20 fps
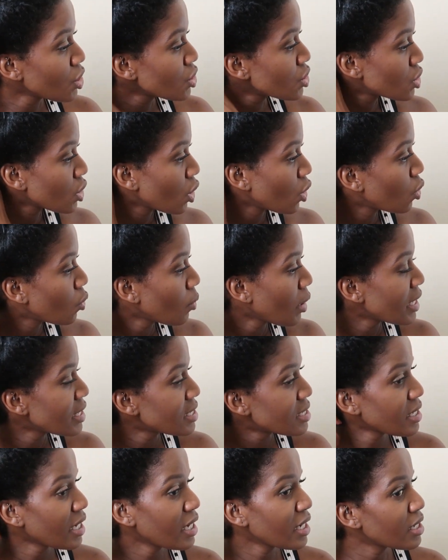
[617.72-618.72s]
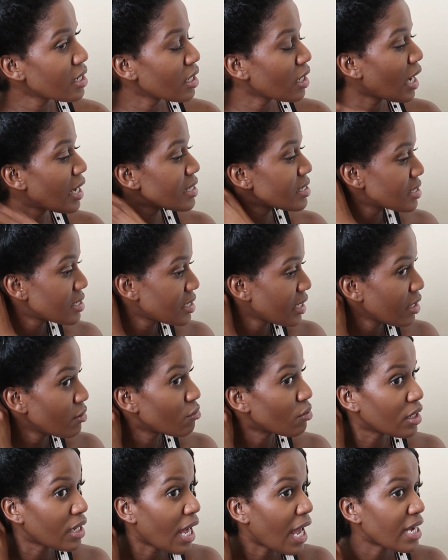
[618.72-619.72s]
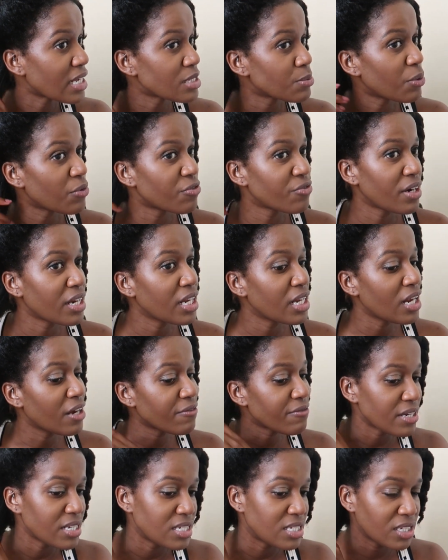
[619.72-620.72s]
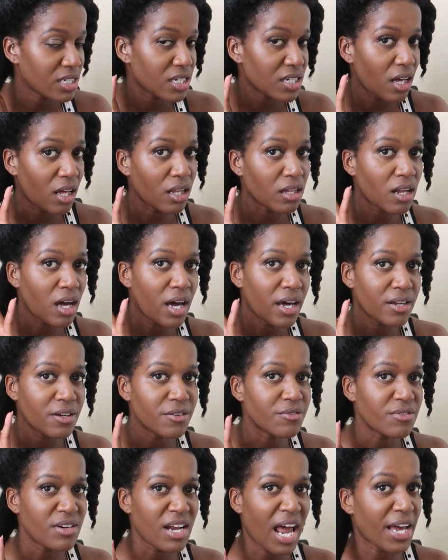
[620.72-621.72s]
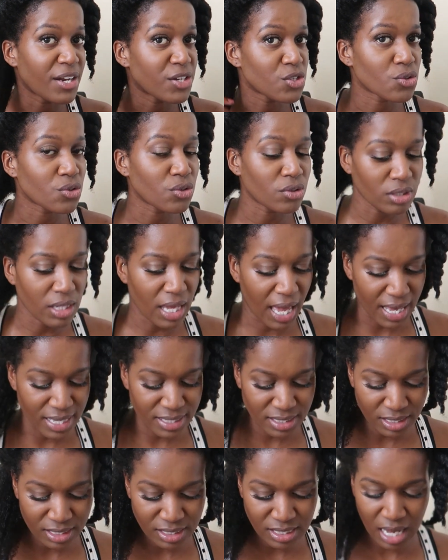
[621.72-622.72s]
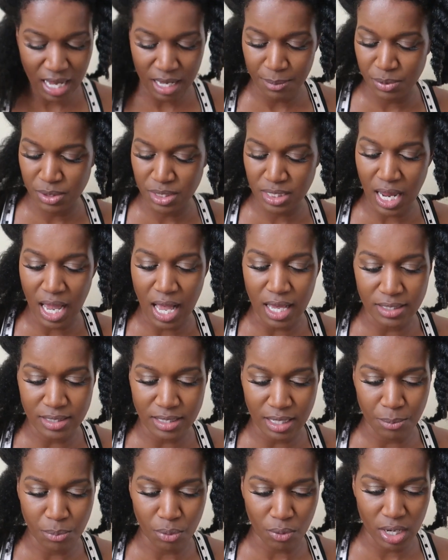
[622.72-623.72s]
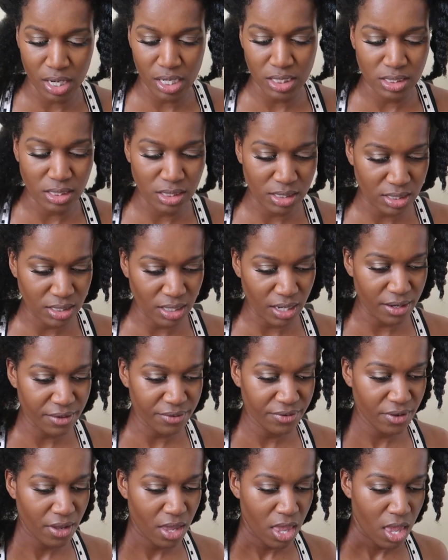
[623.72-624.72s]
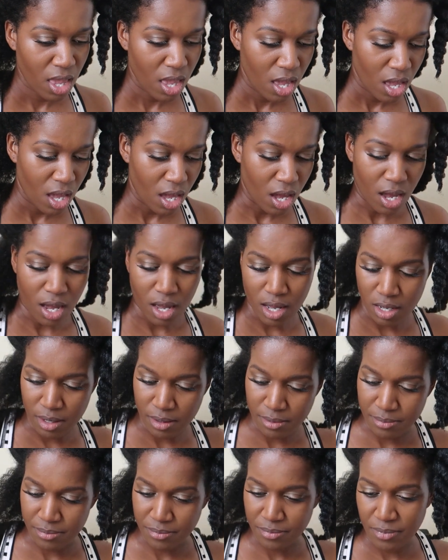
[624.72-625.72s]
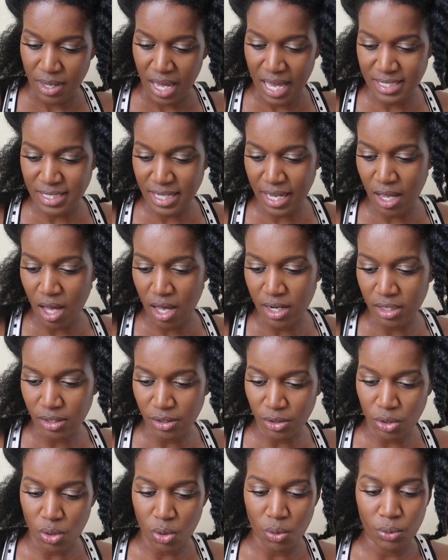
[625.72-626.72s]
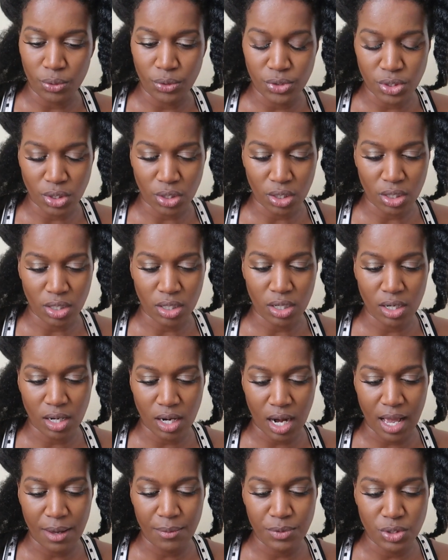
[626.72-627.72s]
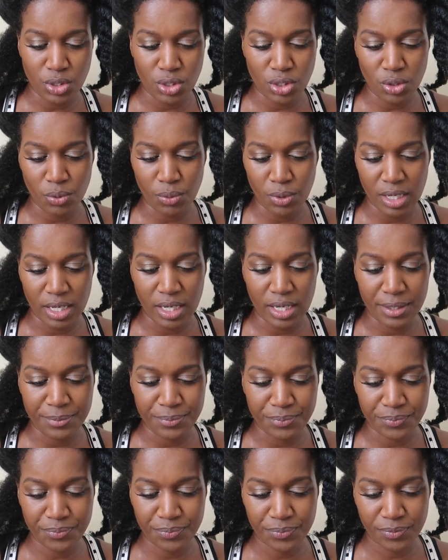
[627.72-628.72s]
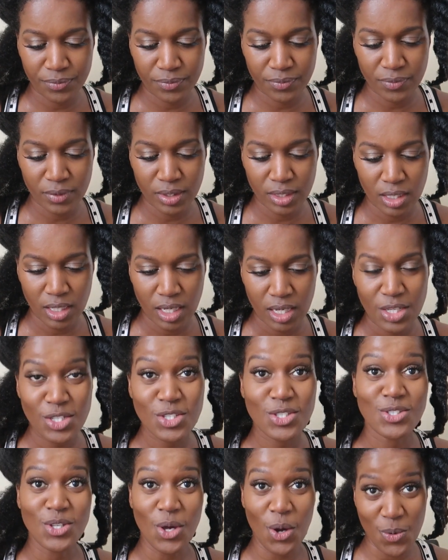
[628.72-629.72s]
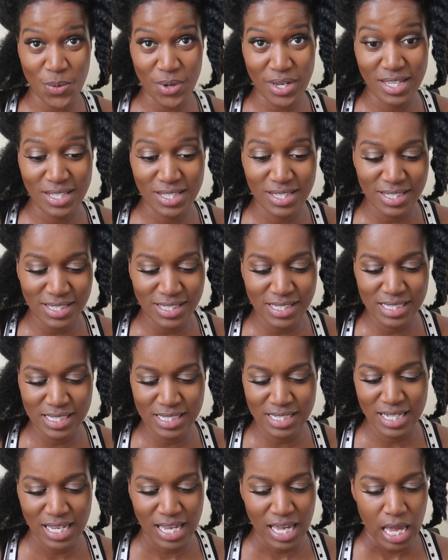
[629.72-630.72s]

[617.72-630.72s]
So I stayed relaxed, but funny enough, I did a lot of natural-esque type styles, like braids and stuff. As I got a little older, I was doing sew-ins,